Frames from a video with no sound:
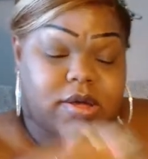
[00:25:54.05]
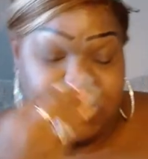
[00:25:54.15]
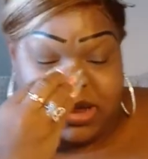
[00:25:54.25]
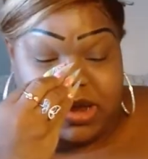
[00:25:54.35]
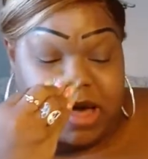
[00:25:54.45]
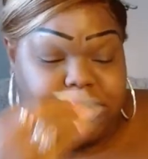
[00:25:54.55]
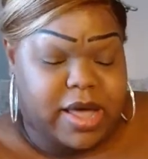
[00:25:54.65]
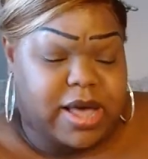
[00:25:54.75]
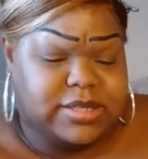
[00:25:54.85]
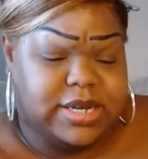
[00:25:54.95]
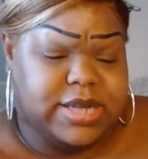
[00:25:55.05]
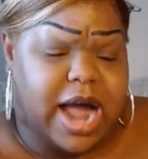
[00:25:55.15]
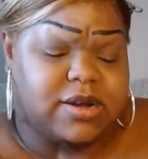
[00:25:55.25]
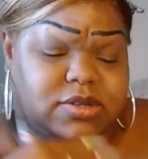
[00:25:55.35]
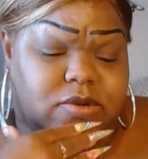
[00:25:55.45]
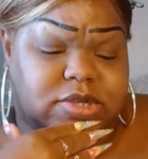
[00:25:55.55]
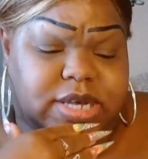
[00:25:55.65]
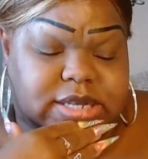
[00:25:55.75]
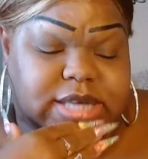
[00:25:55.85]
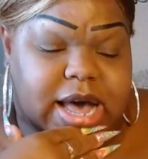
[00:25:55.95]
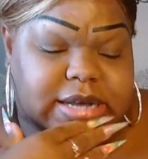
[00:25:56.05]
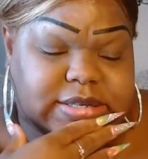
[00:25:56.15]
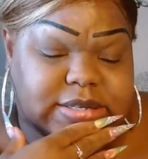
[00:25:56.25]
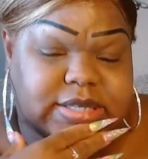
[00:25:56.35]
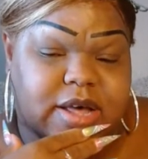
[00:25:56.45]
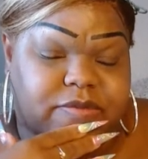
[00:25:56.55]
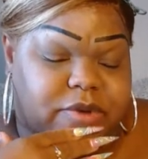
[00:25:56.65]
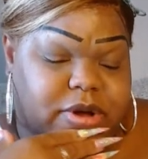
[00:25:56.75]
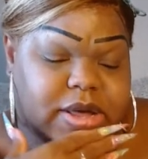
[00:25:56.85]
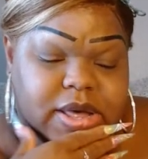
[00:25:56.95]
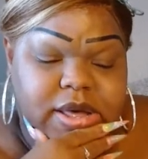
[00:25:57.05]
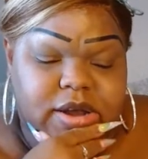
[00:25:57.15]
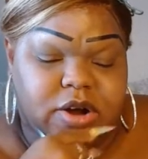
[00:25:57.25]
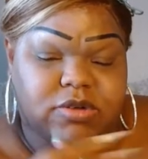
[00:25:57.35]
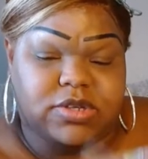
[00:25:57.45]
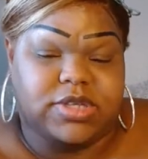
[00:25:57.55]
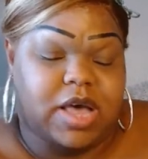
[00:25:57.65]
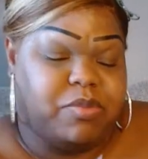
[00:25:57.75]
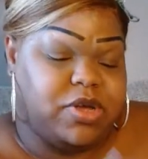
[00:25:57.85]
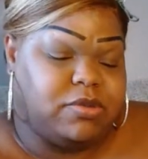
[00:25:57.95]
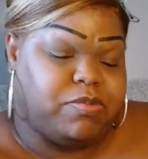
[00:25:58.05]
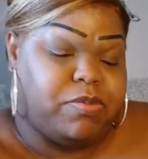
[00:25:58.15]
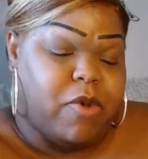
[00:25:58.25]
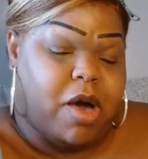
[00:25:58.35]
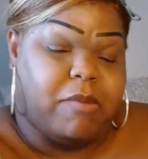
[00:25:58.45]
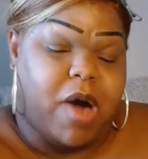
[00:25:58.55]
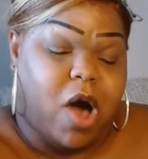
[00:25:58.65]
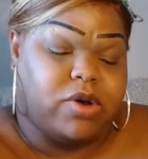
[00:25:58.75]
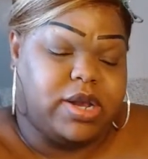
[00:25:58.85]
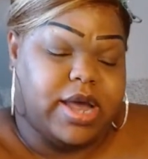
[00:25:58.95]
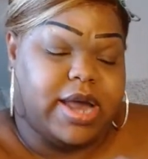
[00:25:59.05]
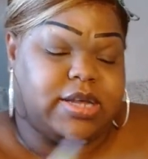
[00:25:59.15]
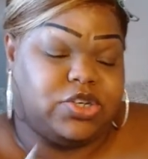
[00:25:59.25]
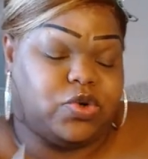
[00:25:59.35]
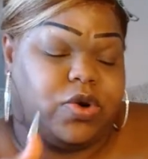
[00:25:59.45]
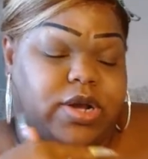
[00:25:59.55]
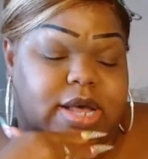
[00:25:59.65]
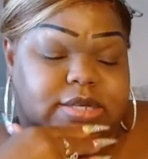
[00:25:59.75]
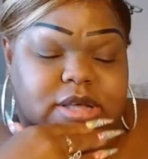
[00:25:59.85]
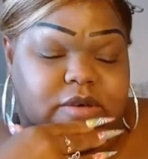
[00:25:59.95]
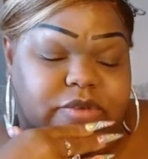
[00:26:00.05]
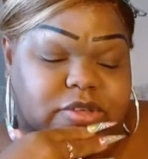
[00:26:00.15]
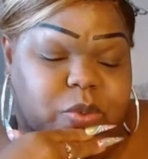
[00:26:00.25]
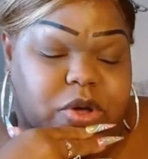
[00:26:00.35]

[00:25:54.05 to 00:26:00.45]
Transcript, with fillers: And I think I see doctors on TikToks and stuff, and nurses that be um, outing that and showing that stuff as